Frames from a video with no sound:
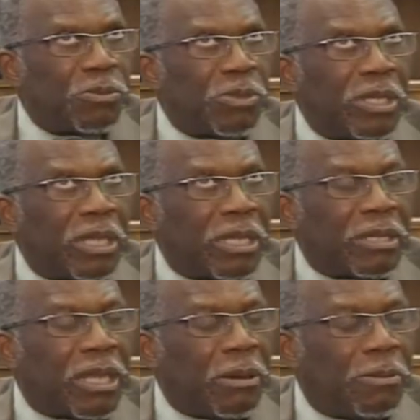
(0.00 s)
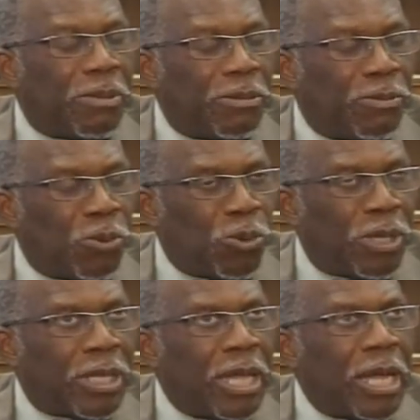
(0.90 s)
really now been
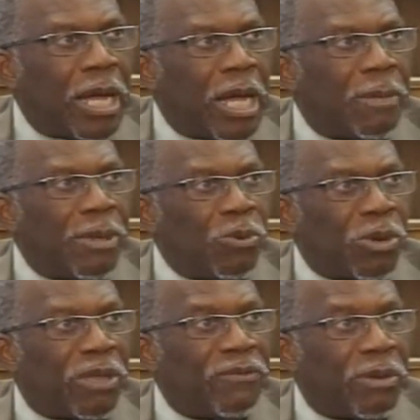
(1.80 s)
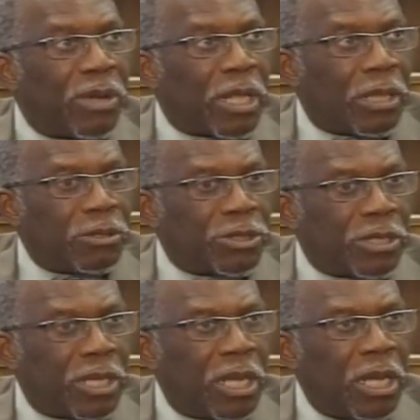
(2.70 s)
born. I'll be working very
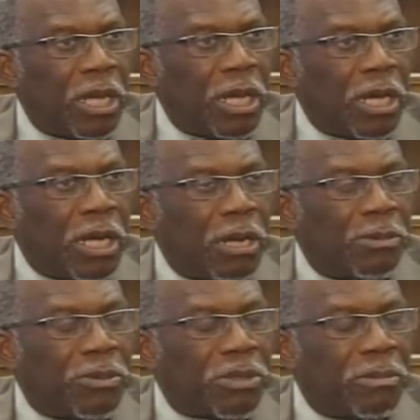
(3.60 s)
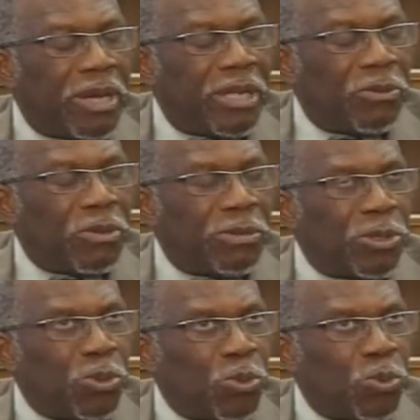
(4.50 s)
closely with the men and
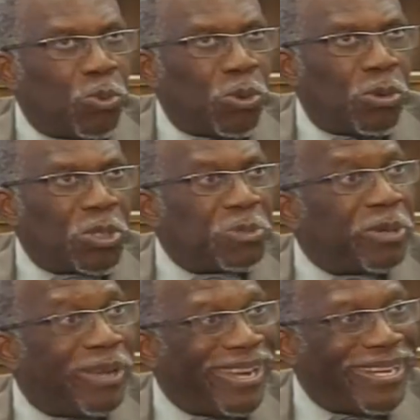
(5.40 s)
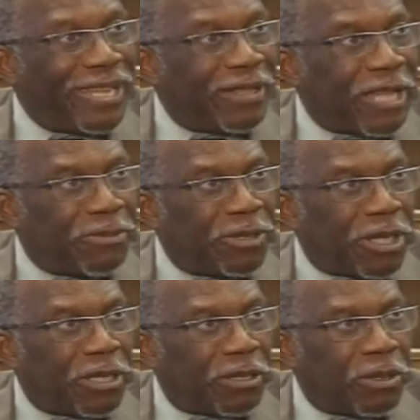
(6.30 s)
women who were spearheading that
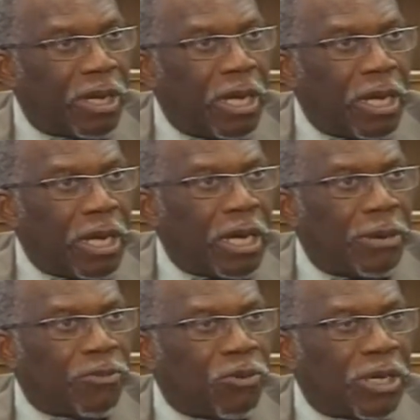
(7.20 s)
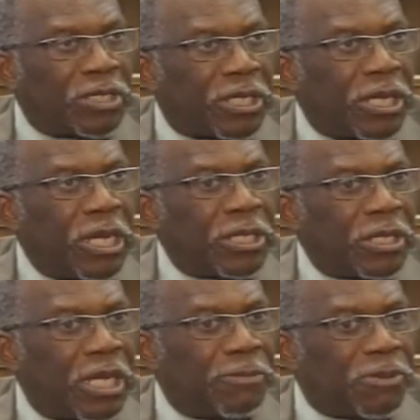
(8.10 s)
particular project
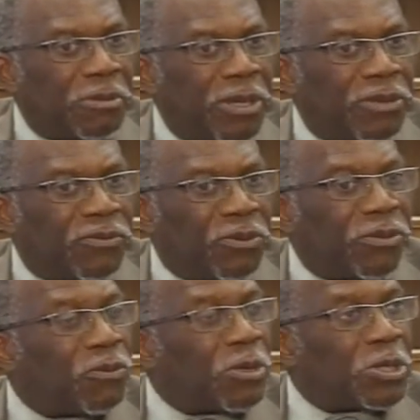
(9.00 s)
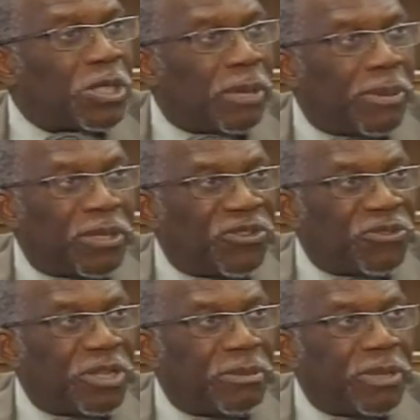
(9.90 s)
to implement, for the first time, I
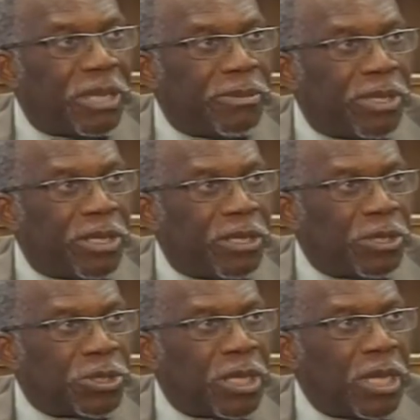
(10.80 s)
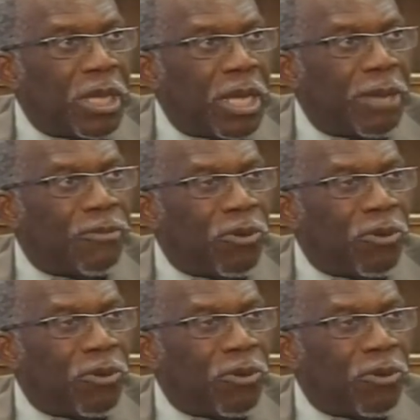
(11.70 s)
understand, in many, many years, a